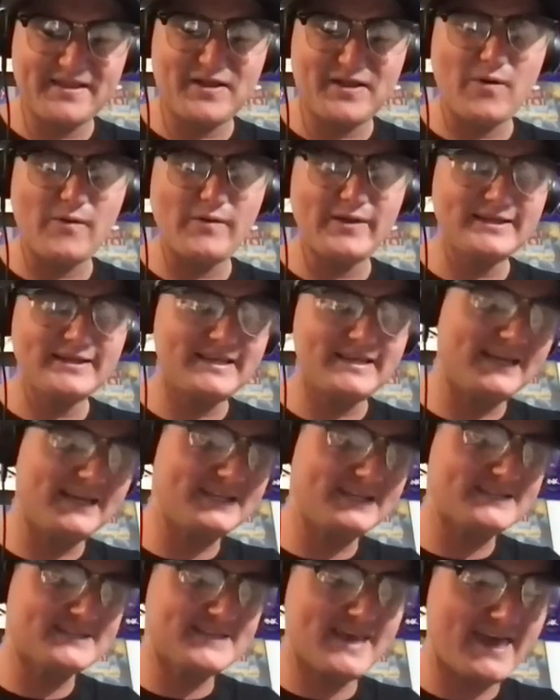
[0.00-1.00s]
going
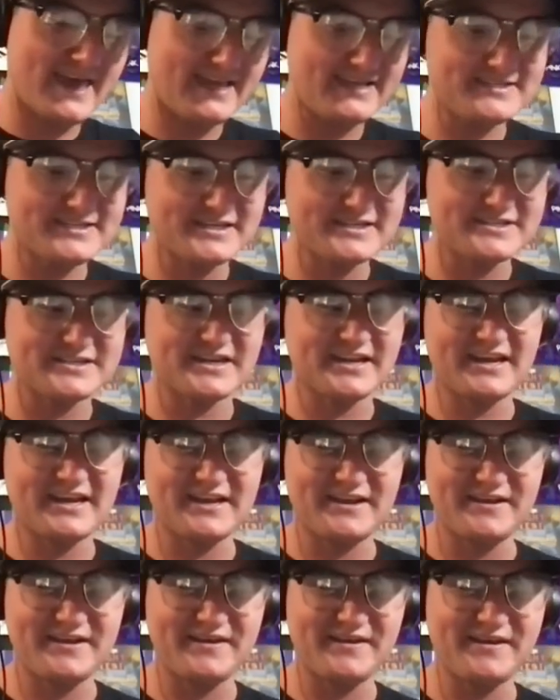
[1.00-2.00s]
into H H
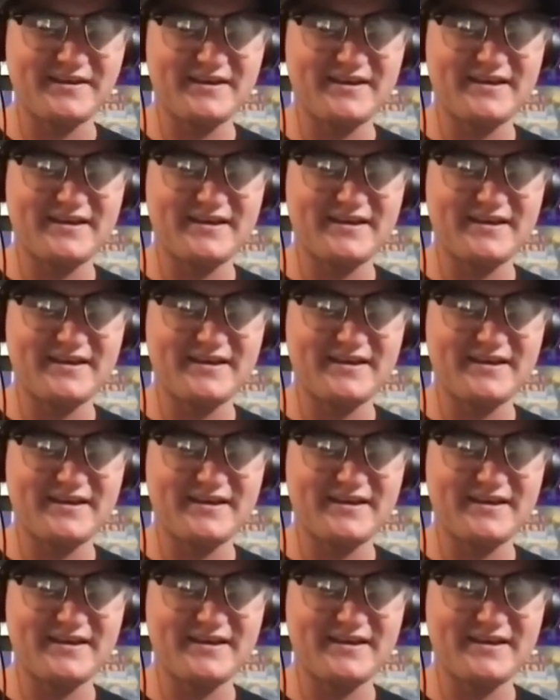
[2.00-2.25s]
N,